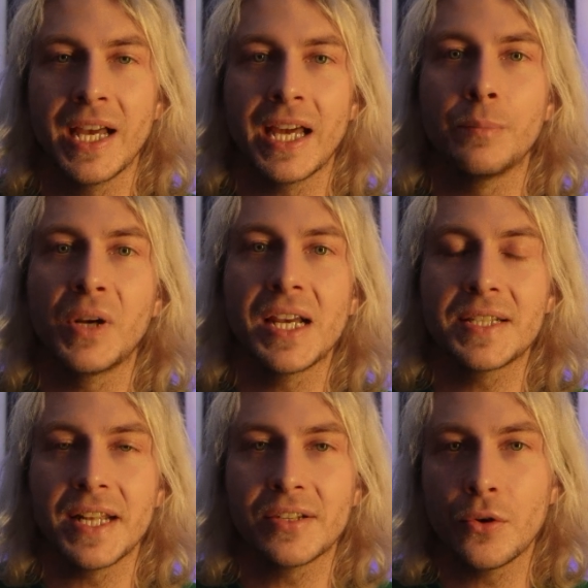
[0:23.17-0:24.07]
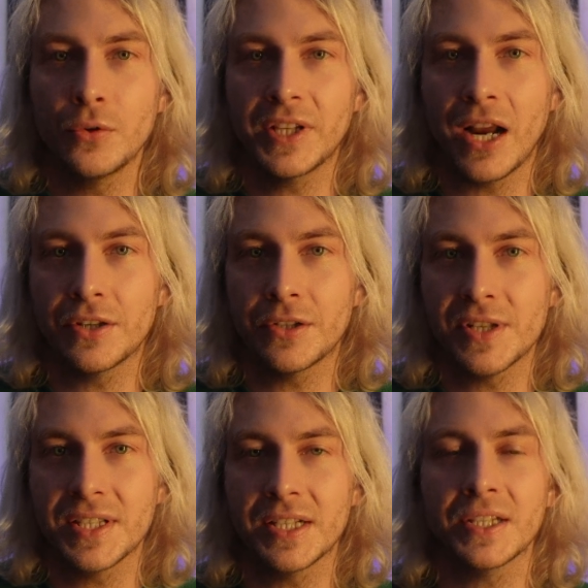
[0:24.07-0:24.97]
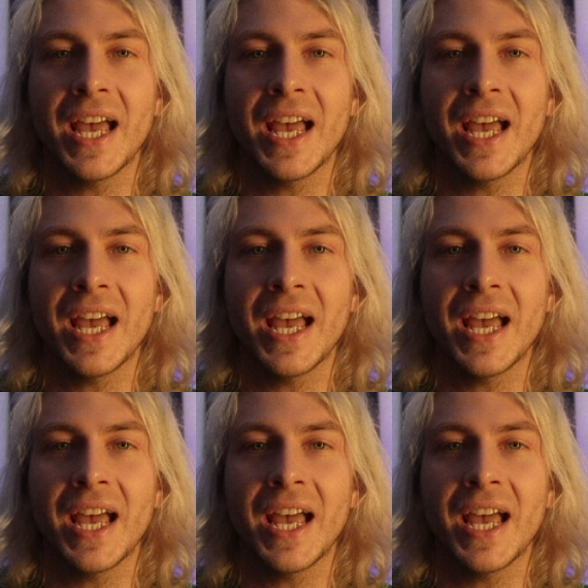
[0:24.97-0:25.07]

and applies their tonal characteristics